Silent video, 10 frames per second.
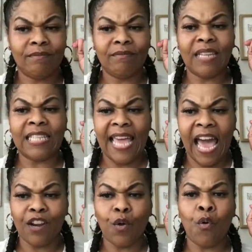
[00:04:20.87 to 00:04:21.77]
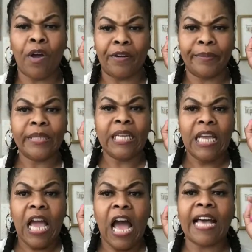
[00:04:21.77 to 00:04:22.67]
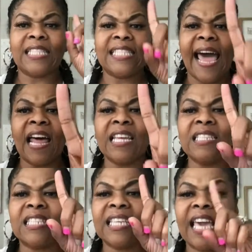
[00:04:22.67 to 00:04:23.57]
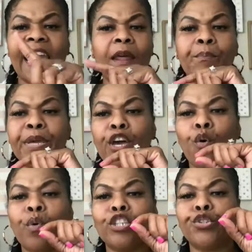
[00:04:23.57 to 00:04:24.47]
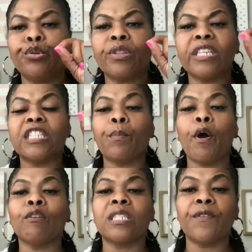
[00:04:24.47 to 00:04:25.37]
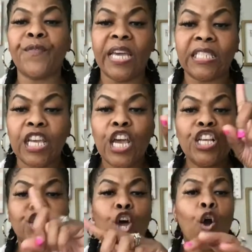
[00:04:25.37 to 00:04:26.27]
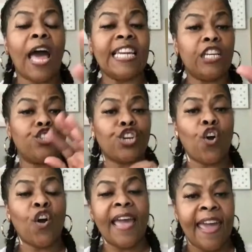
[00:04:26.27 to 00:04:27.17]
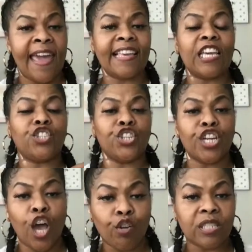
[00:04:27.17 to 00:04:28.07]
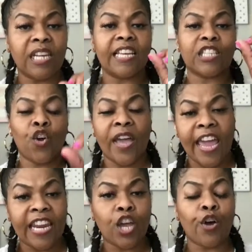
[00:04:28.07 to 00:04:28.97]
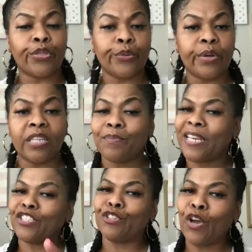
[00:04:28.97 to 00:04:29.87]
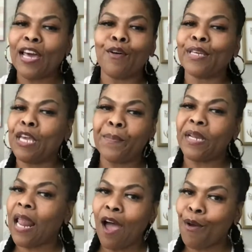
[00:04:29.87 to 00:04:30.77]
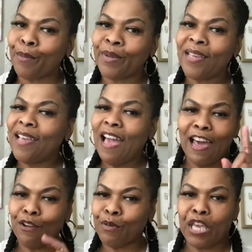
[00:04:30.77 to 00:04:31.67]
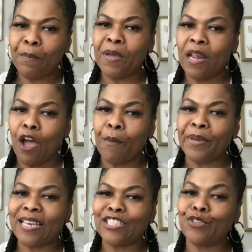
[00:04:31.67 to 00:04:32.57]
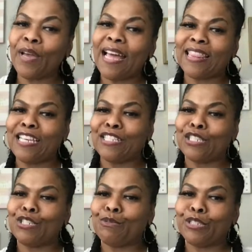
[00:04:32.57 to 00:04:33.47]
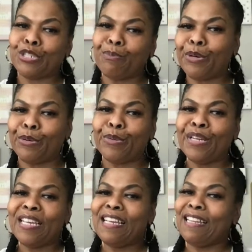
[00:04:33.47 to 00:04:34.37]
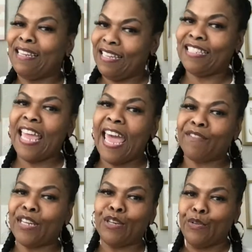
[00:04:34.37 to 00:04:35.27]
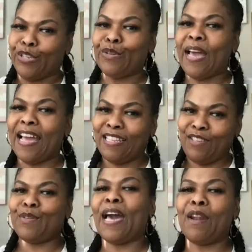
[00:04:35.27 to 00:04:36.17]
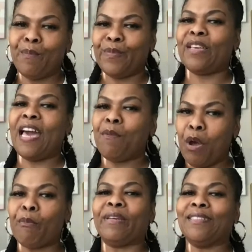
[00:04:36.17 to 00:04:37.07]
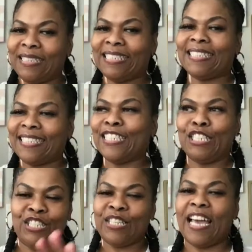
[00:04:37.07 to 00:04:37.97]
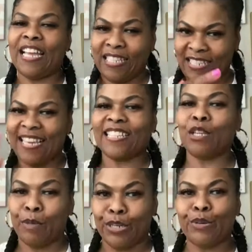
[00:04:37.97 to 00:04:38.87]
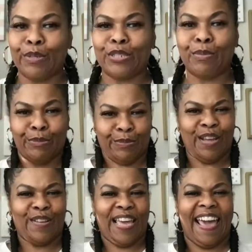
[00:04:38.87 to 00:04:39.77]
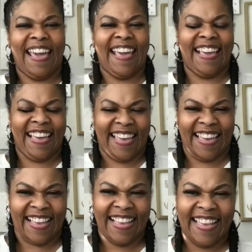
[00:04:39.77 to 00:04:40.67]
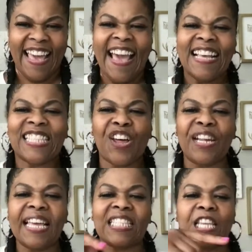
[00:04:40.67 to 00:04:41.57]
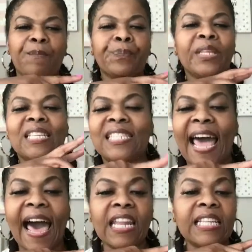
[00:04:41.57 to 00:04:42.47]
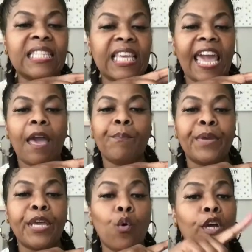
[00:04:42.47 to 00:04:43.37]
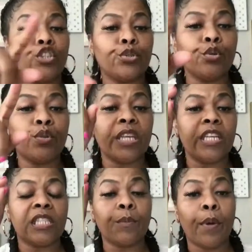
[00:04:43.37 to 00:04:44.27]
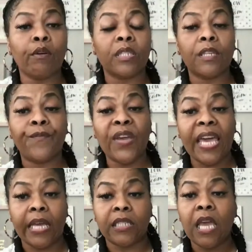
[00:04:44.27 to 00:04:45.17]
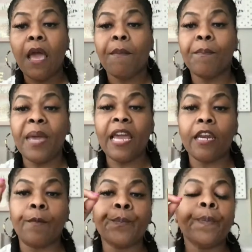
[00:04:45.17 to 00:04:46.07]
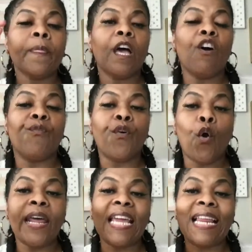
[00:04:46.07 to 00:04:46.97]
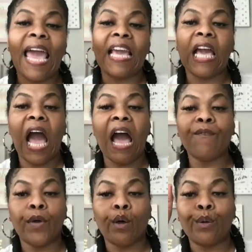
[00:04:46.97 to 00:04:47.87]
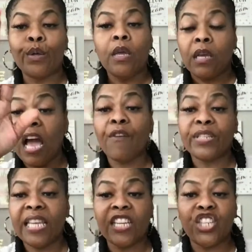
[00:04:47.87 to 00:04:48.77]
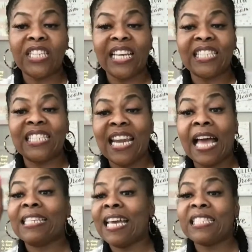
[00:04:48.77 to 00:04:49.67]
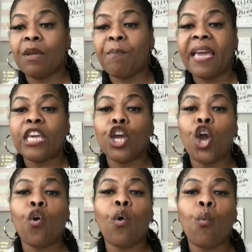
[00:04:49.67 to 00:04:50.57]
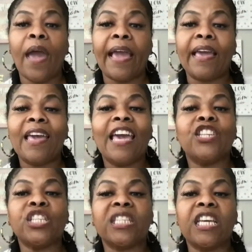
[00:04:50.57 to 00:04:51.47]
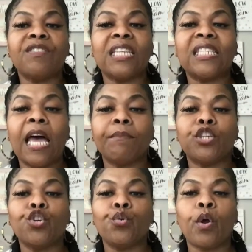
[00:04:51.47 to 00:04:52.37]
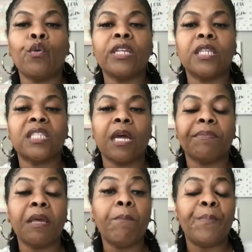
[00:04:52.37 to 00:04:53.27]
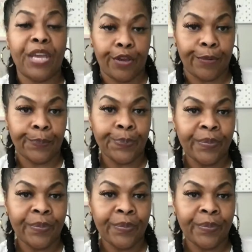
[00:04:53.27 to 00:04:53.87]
It's out of order. Silence can't build what truth is supposed to fit. So I need you to go ahead, get your notes. Let's go ahead and go through these, because I don't keep you long. I don't keep you long, because you got things to do with your boo this afternoon. You got a moment you got something to do with your boo. Okay. So listen, silence can't build what truth is supposed to fit. Meaning, avoiding a conversation doesn't make it go away. It just gives it time to grow into something bigger.